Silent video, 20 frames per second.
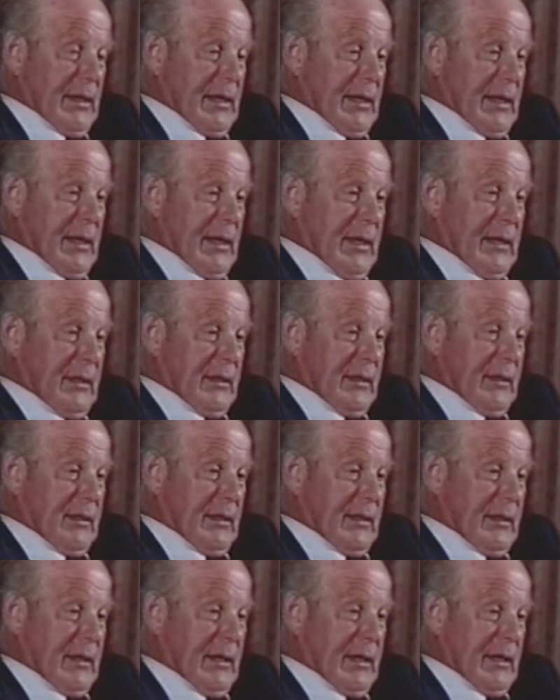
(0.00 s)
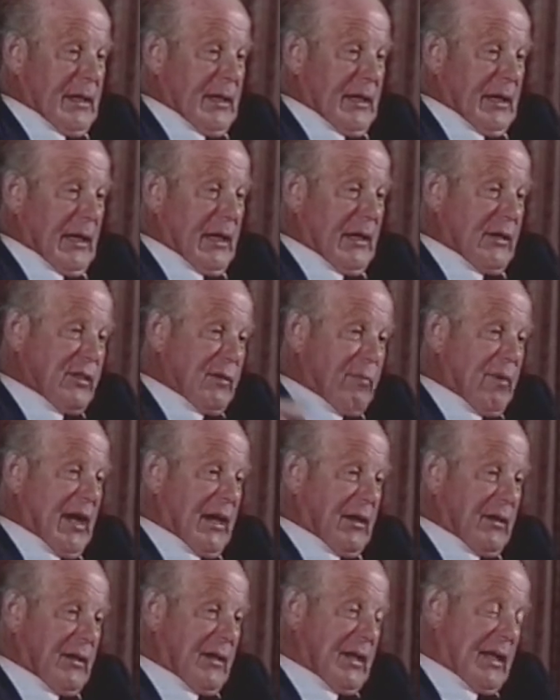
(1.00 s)
And I had a close
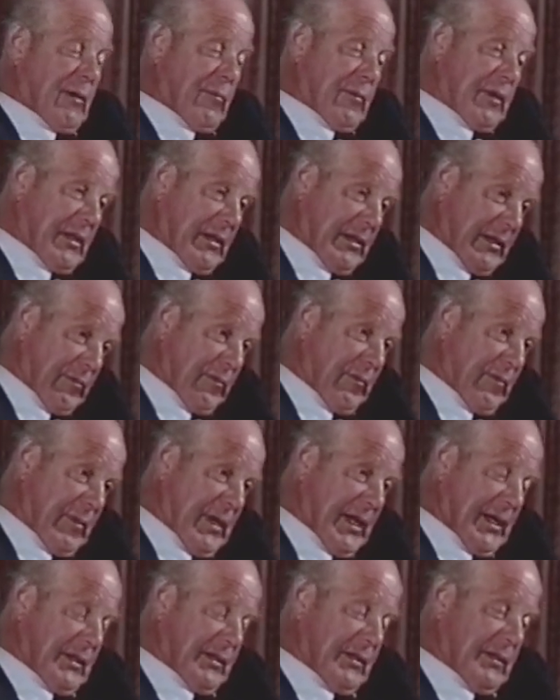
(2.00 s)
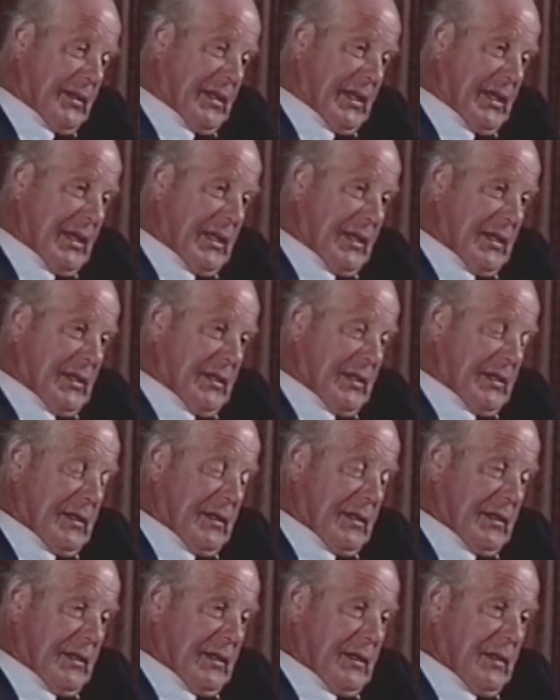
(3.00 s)
mic on him and open mics on the other.
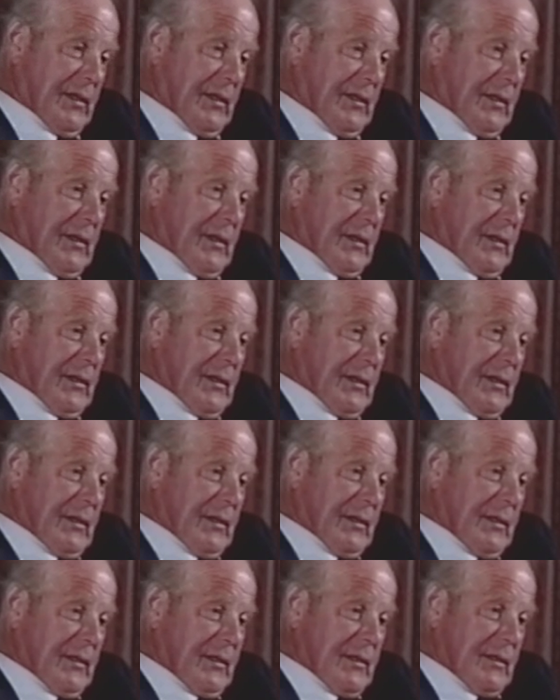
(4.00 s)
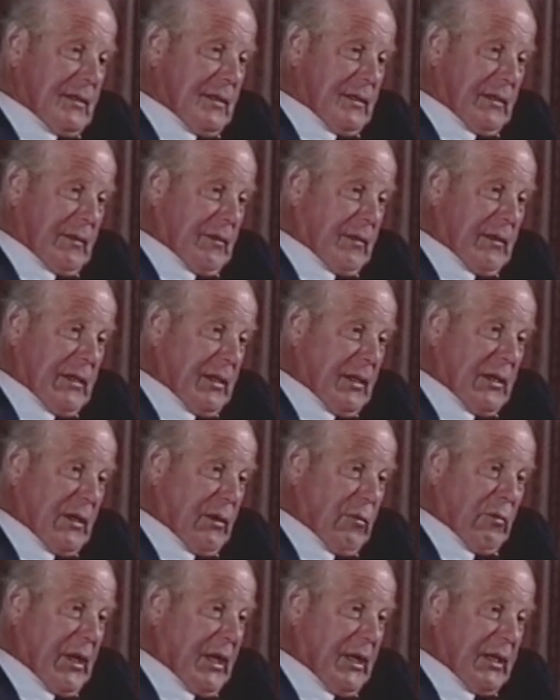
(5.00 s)
So the
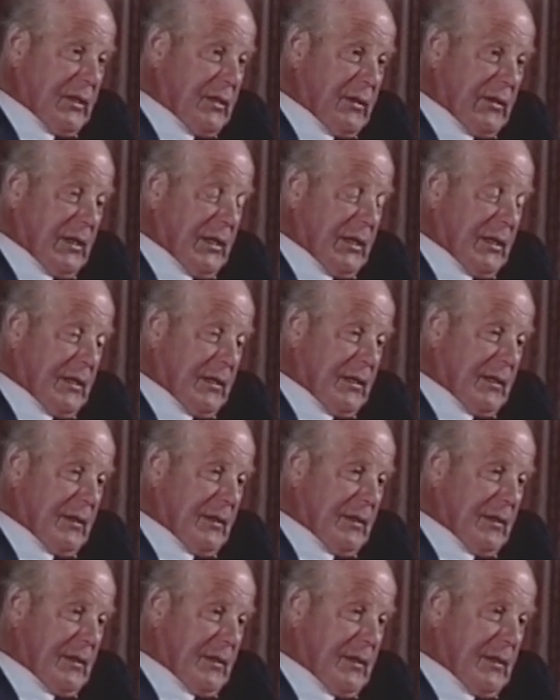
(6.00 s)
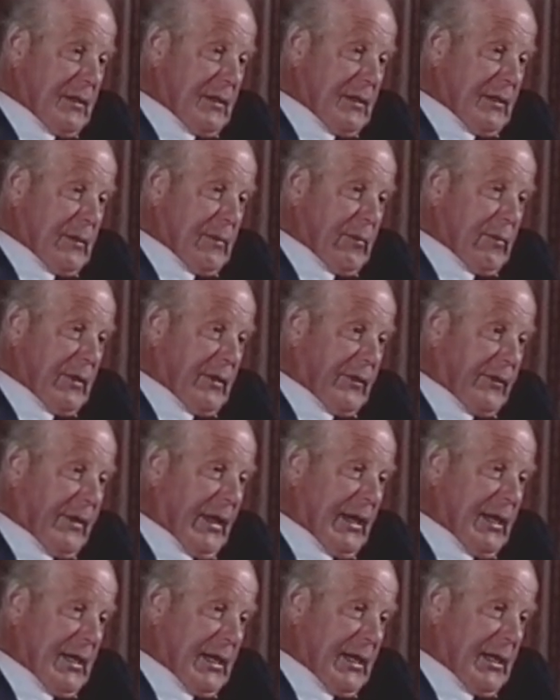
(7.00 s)
only way to do it. But
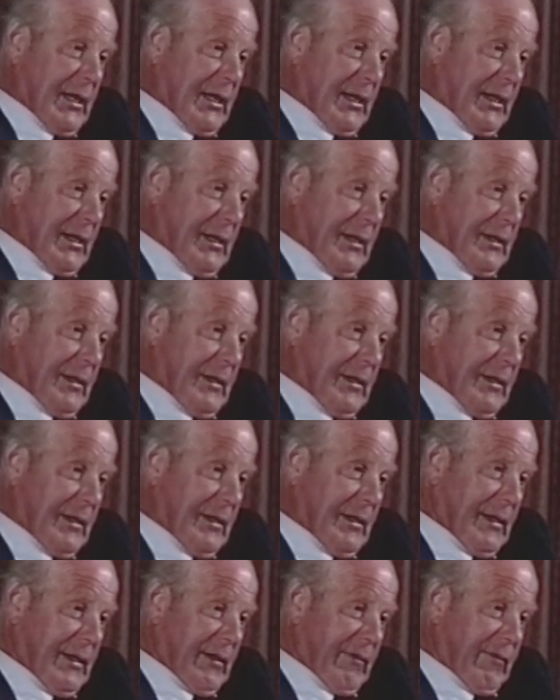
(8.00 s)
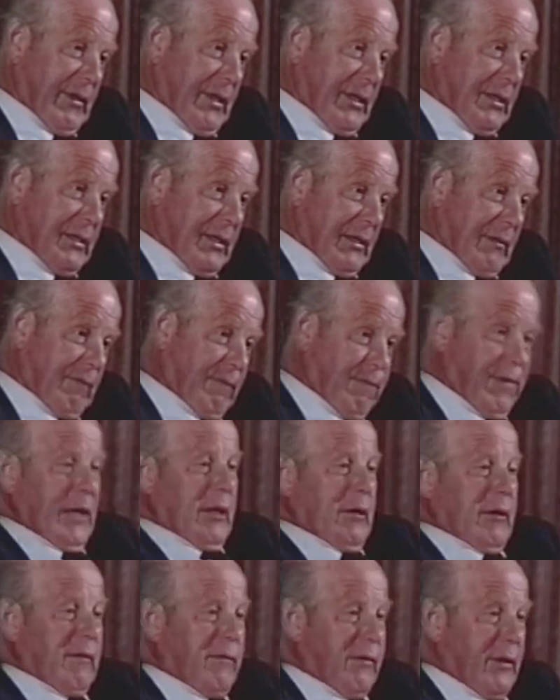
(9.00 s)
suddenly, Olivier said,
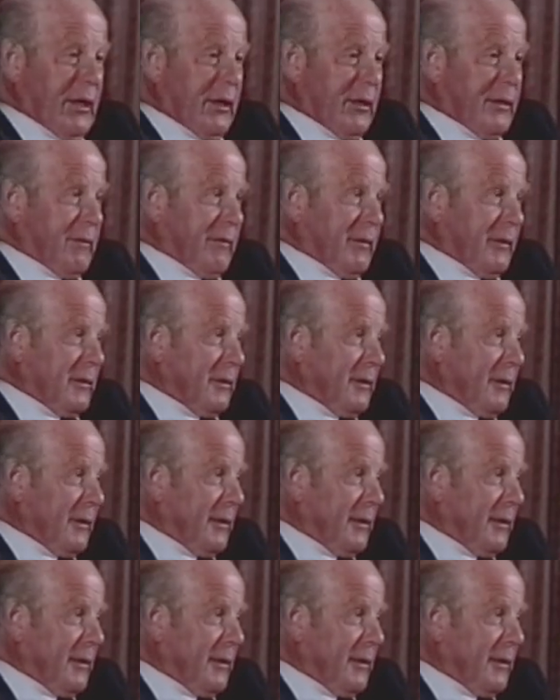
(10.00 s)
"Fuck off, the lot of you."